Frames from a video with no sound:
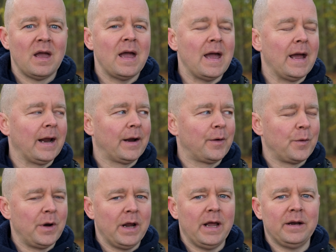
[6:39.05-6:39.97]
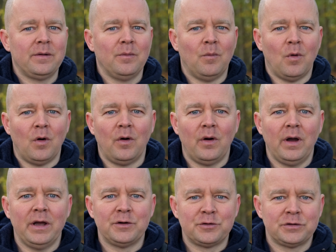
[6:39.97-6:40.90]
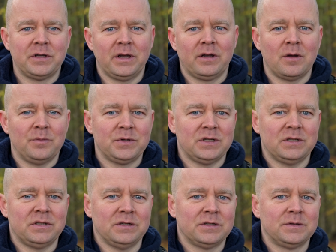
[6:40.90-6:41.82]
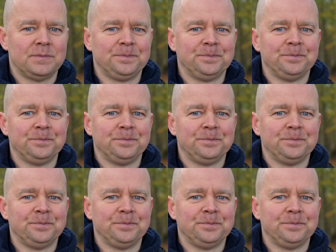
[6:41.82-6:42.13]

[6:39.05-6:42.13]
and create more interesting compositions.